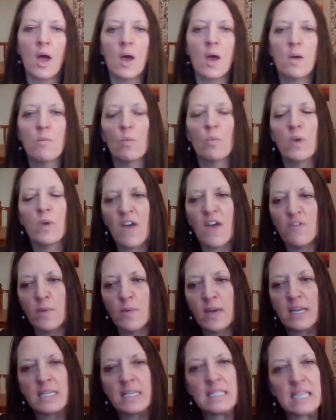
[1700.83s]
we have
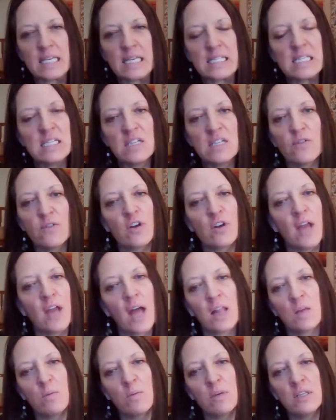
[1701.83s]
about a dozen different
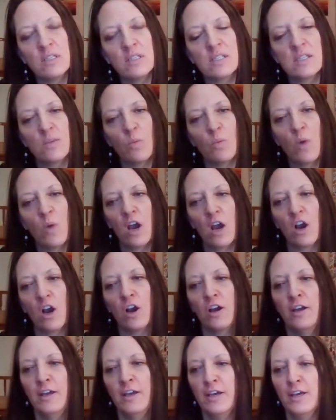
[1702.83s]
elements
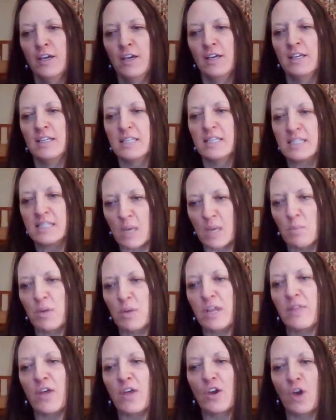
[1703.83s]
where
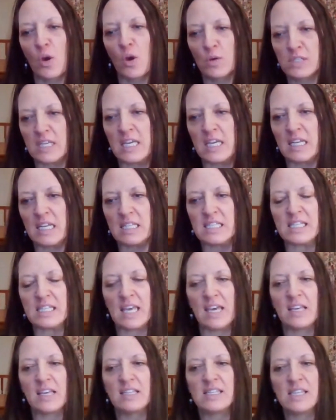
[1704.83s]
somebody that goes in and
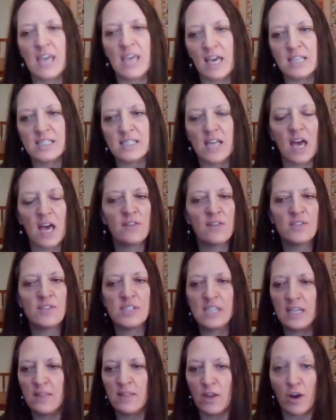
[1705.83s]
says, yes, I have
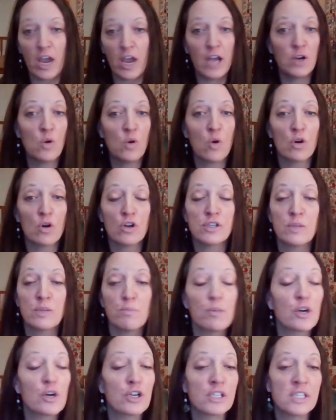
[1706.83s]
seen their headquarters in
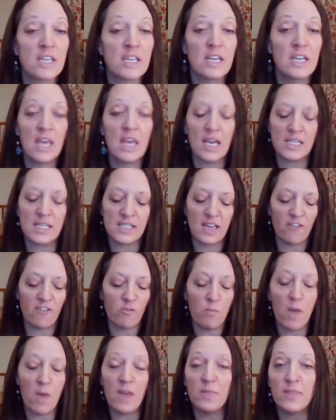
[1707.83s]
person. Yes, I've
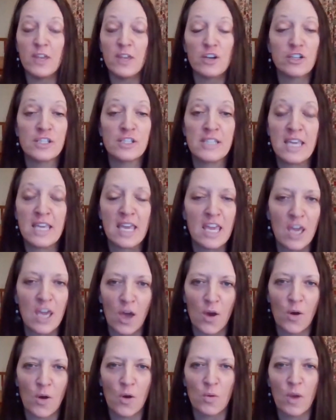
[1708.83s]
met their
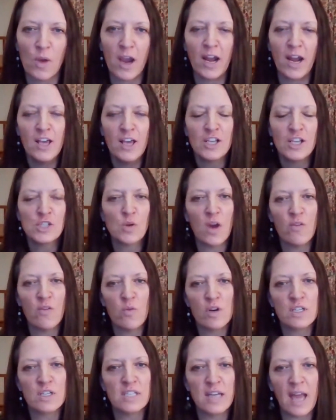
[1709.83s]
CEO, right? So I've
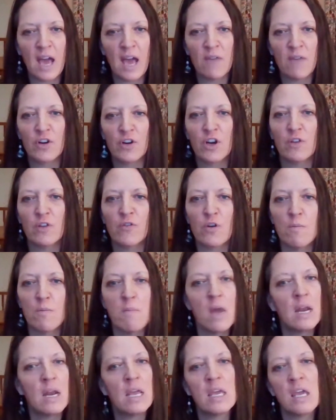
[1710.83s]
worked in Africa for
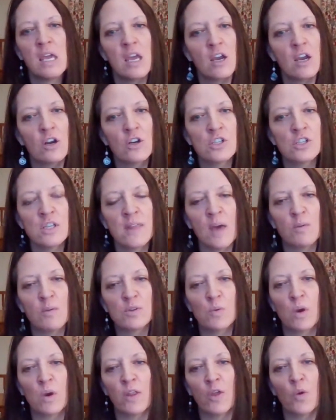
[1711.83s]
many years, and that
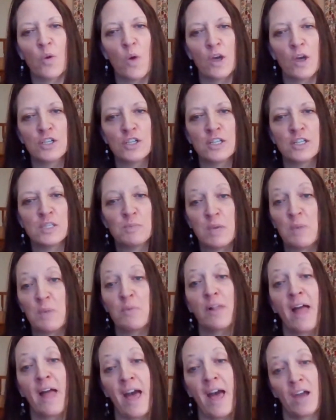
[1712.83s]
was one of the questions
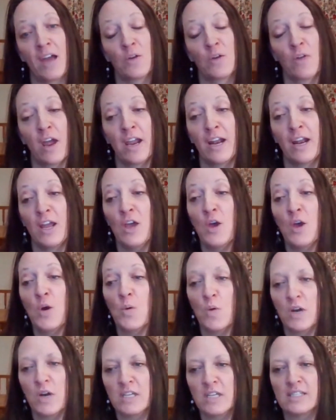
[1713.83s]
people had, right?
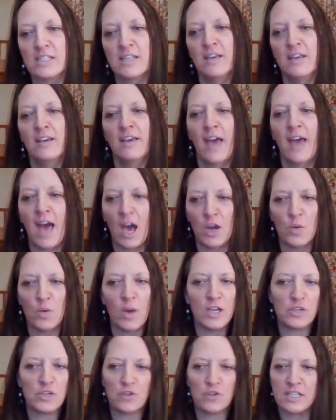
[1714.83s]
Was how do
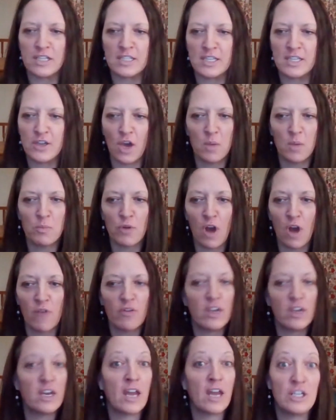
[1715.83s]
I trust a
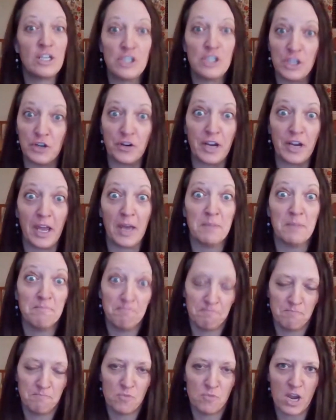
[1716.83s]
nonprofit in Nigeria,
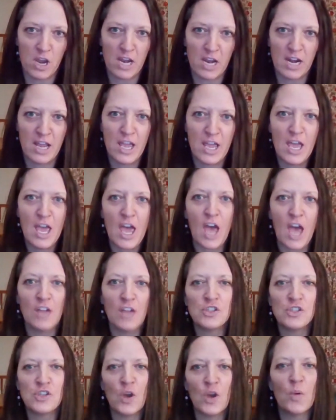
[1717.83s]
right? And
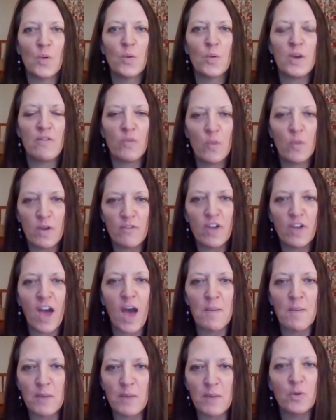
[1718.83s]
so we've
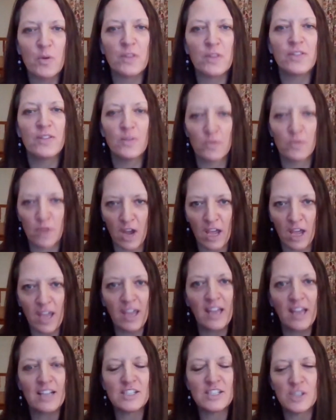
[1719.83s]
come up.
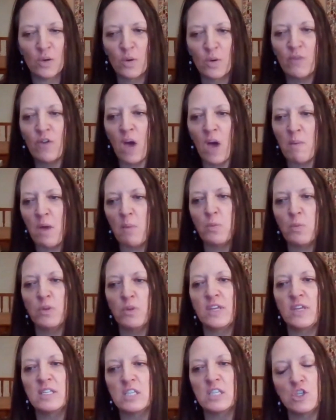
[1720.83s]
Right. So we've come up with
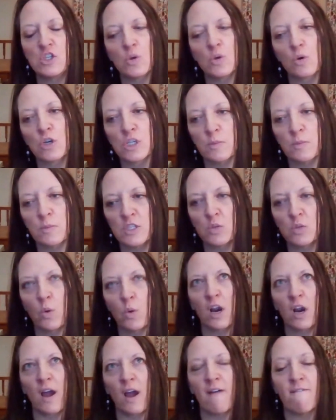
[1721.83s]
these endorsements
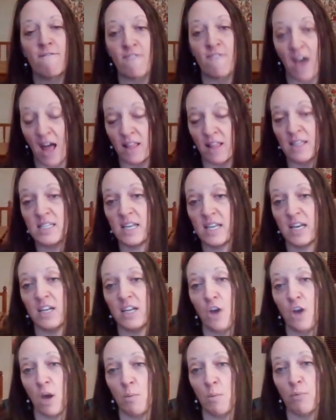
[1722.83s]
where a validated
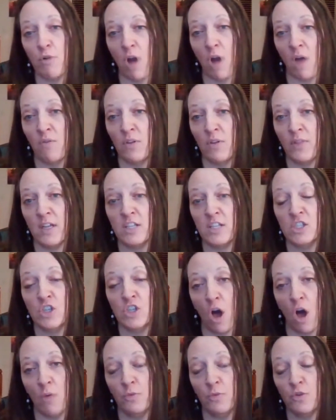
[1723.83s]
nonprofit that has
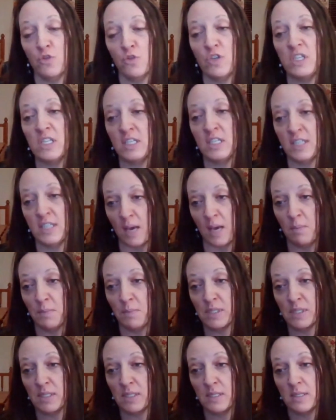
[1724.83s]
gone through these
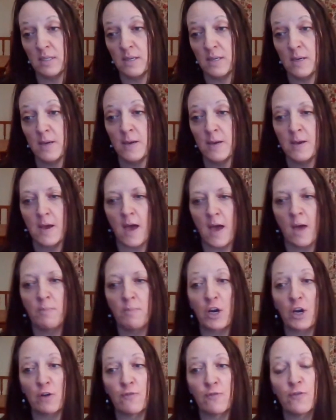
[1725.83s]
steps
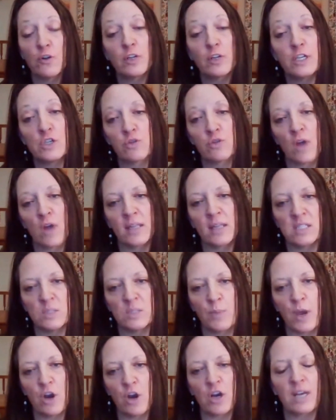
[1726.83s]
that are fully
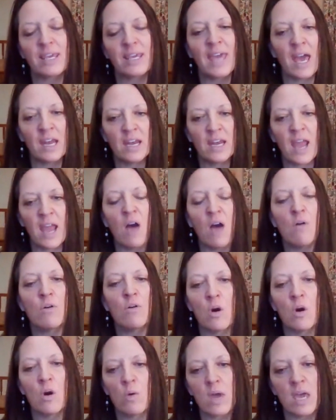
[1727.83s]
transparent can now
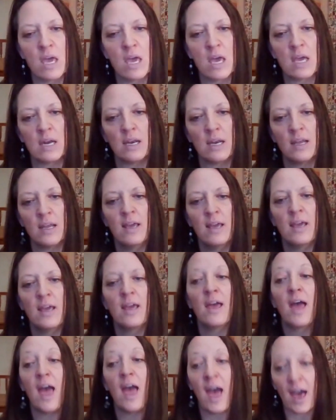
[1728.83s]
go in
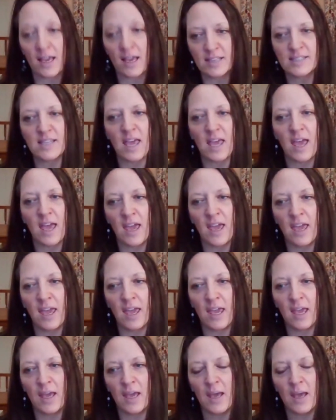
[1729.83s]
as a